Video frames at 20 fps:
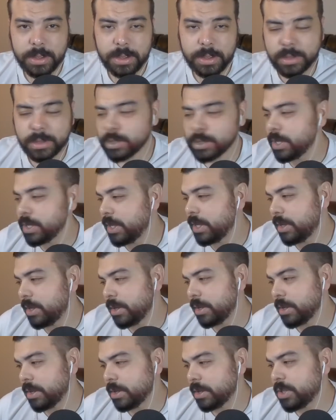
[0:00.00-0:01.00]
She
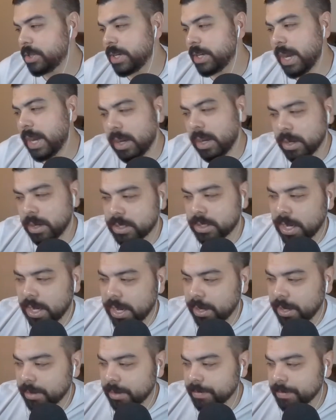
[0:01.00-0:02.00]
she kind of looks
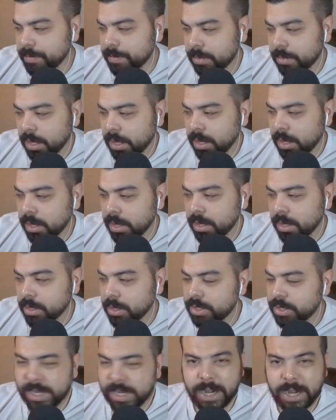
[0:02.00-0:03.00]
like
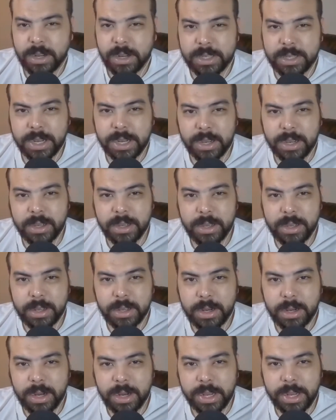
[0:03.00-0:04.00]
she kind of looks like a
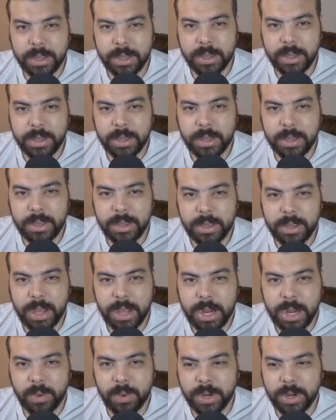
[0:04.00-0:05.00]
like I
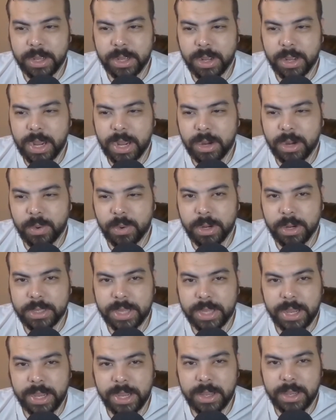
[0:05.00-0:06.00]
don't want to I don't want to
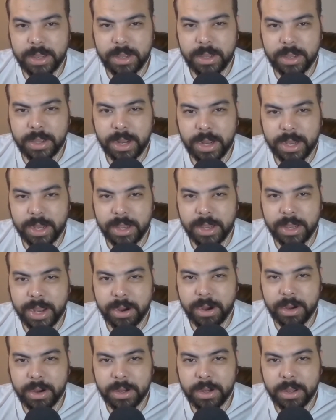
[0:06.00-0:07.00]
say like a
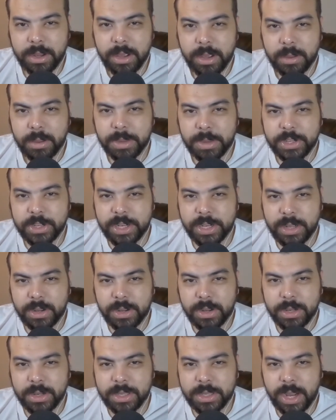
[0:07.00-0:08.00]
Karen, but she
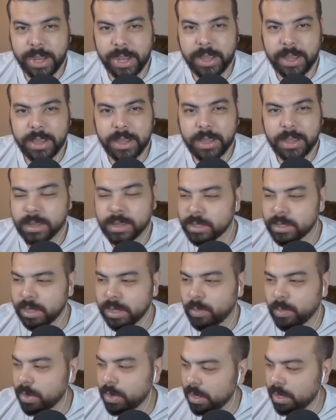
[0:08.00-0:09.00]
looks like
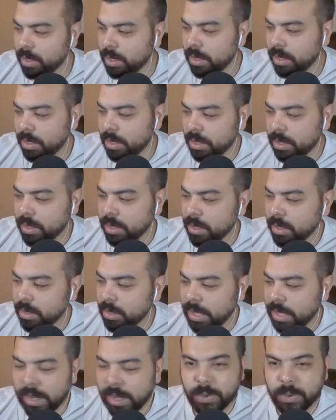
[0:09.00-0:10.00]
someone
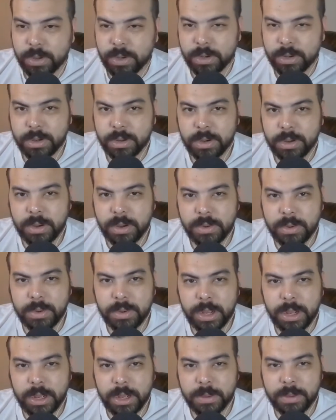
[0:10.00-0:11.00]
that will
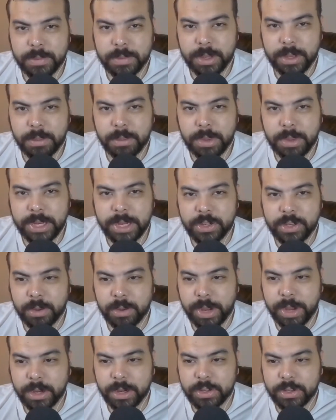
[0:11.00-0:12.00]
um, complain to your
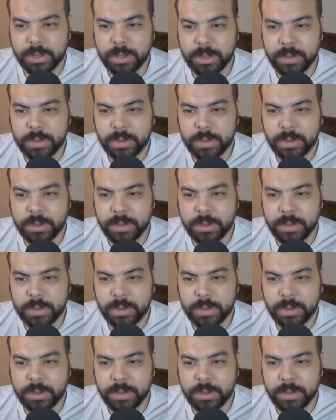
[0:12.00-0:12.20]
manager.